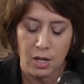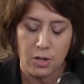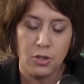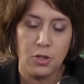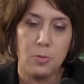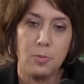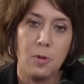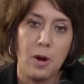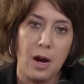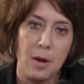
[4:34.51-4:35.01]

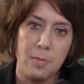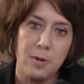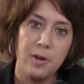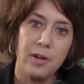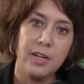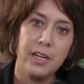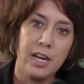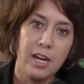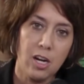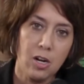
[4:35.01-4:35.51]
Your
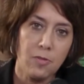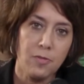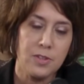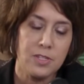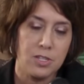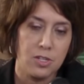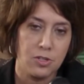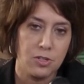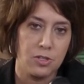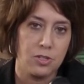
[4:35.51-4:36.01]
primary care
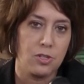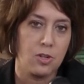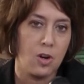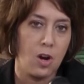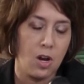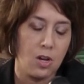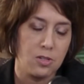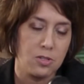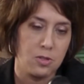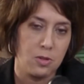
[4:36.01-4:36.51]
physicians are
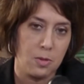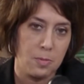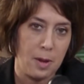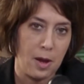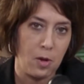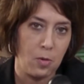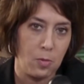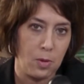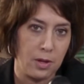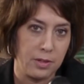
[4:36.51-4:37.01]
also
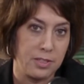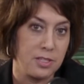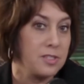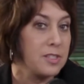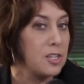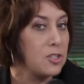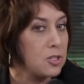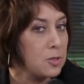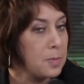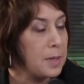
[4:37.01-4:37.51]
about wellness.
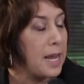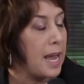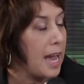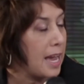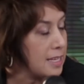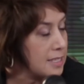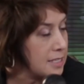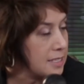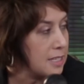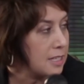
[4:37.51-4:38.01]
They should be
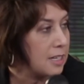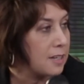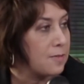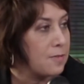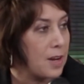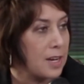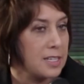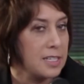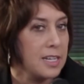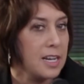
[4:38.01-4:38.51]
asking and
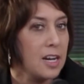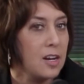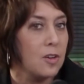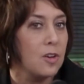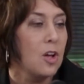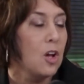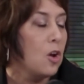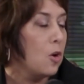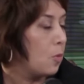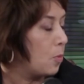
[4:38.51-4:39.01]
finding mm-hmm.
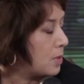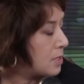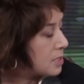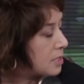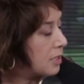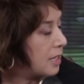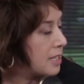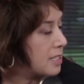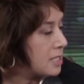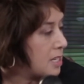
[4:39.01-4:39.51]
out when's
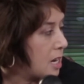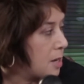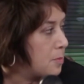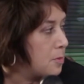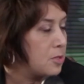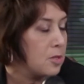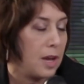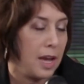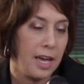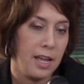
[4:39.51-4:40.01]
the last time
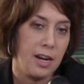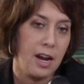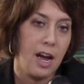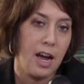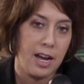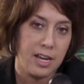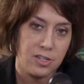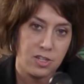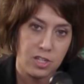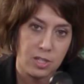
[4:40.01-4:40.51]
you had a
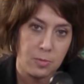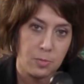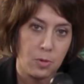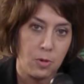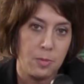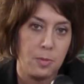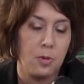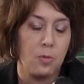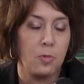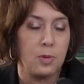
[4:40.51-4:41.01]
hygiene
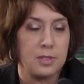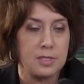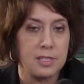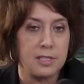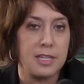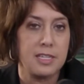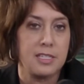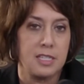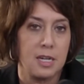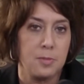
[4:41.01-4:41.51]
appointment, when's the
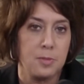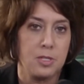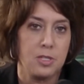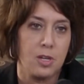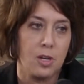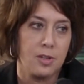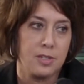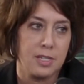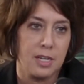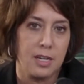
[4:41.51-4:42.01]
last time you
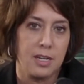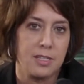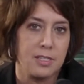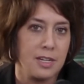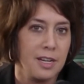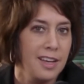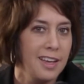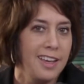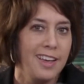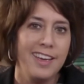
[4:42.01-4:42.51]
saw a dentist,
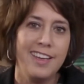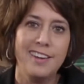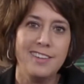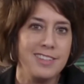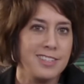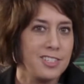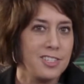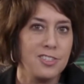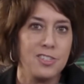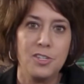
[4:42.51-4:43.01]
in
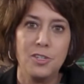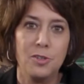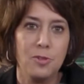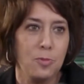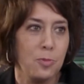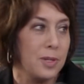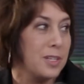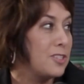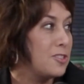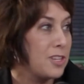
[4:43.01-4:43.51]
addition to
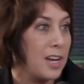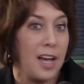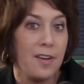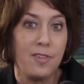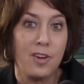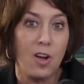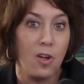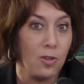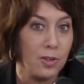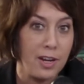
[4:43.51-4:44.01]
when did you have
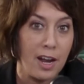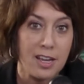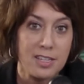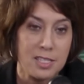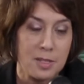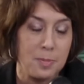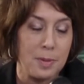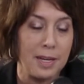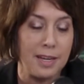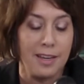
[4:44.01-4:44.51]
a
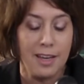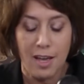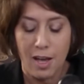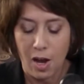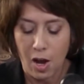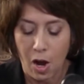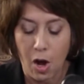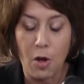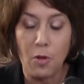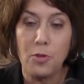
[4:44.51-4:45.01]
colonoscopy,
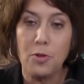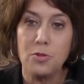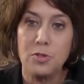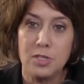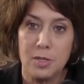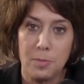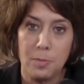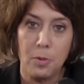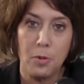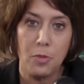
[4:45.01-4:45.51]
all those
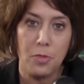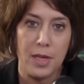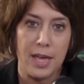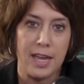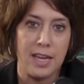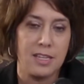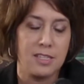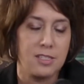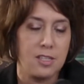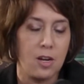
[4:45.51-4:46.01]
simple
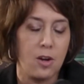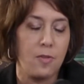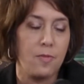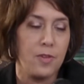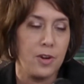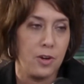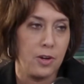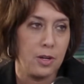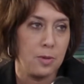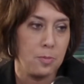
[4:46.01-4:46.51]
things that are
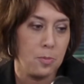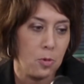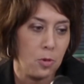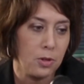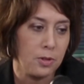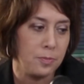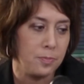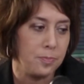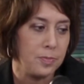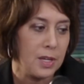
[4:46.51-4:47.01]
very
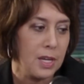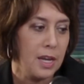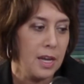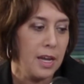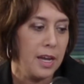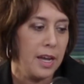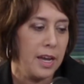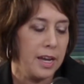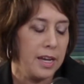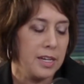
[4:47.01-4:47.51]
important.
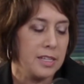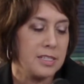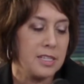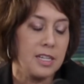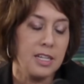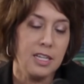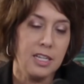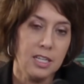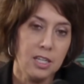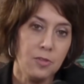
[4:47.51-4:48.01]
And
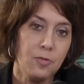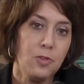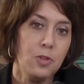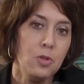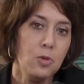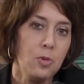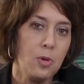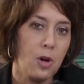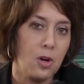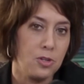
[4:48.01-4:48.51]
if
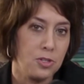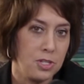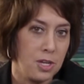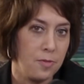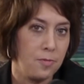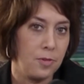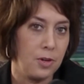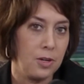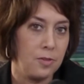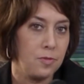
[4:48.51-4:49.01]
you are
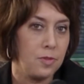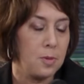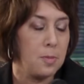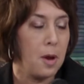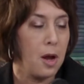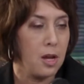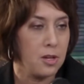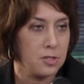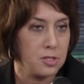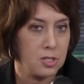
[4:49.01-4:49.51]
suffering from
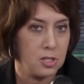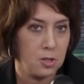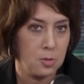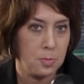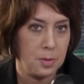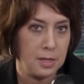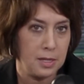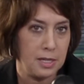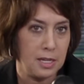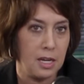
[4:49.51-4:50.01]

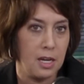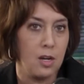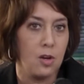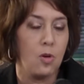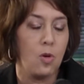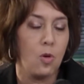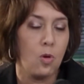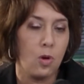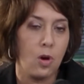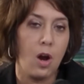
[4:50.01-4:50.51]
osteopenia
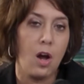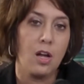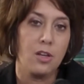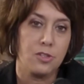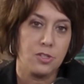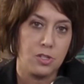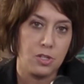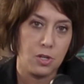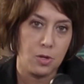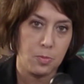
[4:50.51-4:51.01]
or
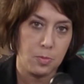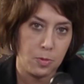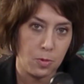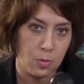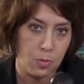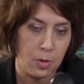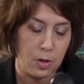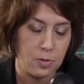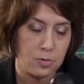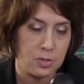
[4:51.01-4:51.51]

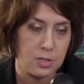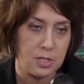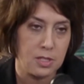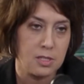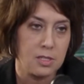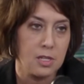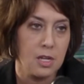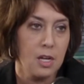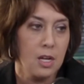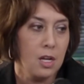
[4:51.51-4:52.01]

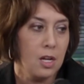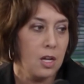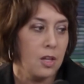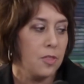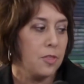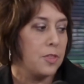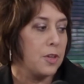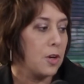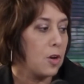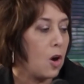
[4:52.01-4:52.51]
osteoporosis,
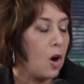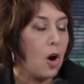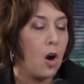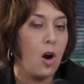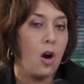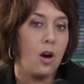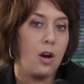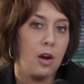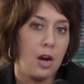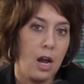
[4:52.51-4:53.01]
there
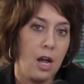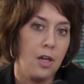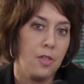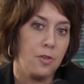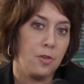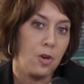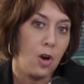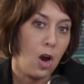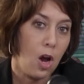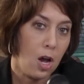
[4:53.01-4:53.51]
are
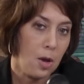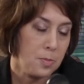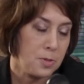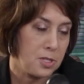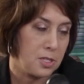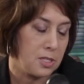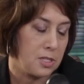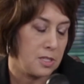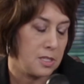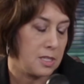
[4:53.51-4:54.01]
other
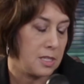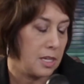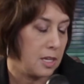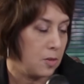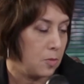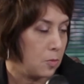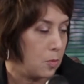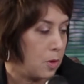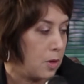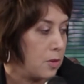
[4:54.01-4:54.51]
options.
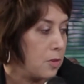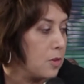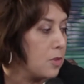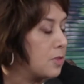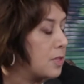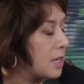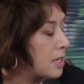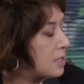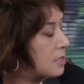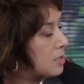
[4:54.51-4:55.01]
And one of the
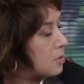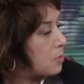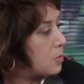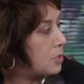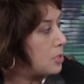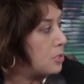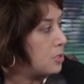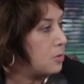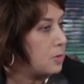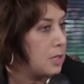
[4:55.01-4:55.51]
things that
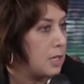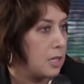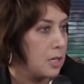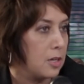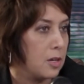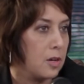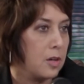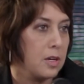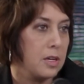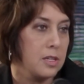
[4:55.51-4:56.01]
we do
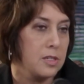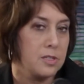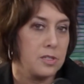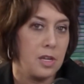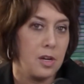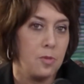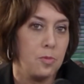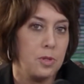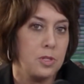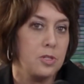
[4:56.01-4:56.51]
here is
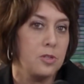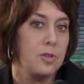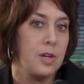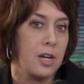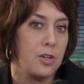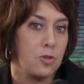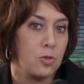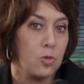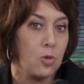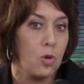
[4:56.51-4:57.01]
that we do
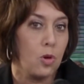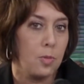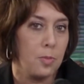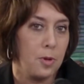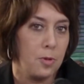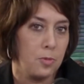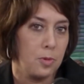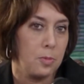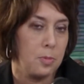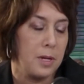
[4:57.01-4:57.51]
natural
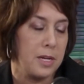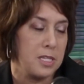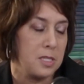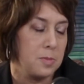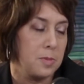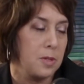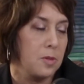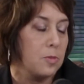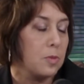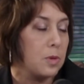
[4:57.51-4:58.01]
hormone
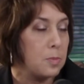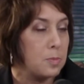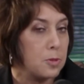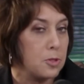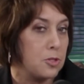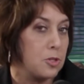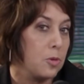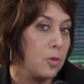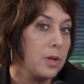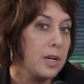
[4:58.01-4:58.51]
replacement. We
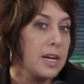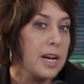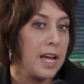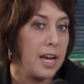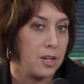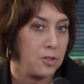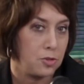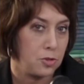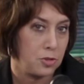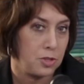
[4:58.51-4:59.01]
put you on an
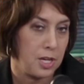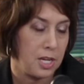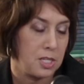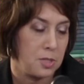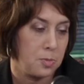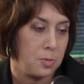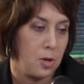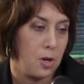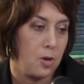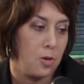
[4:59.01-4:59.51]
exercise
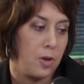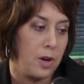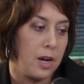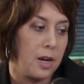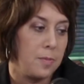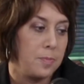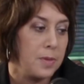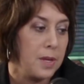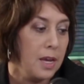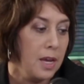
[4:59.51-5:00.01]
program,